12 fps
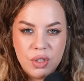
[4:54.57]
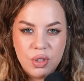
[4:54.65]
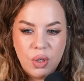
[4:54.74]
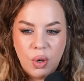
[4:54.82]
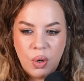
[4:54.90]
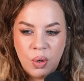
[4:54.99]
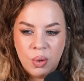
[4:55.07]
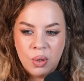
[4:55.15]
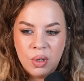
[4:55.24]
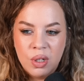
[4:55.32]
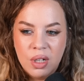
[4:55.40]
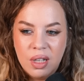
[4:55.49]
so
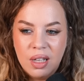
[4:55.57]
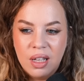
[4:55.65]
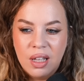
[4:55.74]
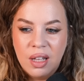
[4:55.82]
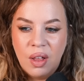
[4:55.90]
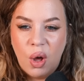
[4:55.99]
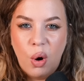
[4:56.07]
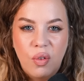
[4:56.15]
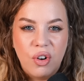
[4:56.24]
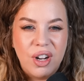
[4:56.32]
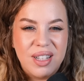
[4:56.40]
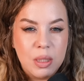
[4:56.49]

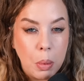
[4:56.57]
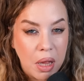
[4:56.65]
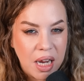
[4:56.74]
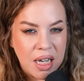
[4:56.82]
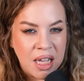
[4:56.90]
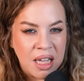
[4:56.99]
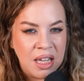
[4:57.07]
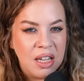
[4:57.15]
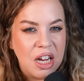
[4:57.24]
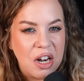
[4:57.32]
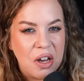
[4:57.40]
over explainy, you